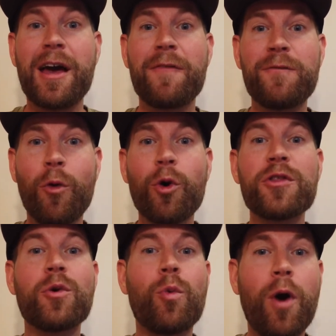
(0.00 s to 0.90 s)
for
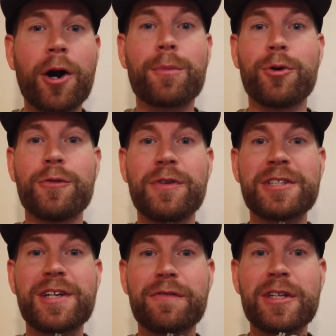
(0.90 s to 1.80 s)
the
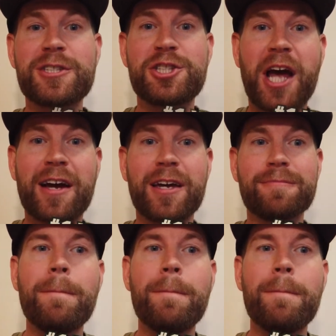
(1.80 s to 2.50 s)
waterproofness of this jacket.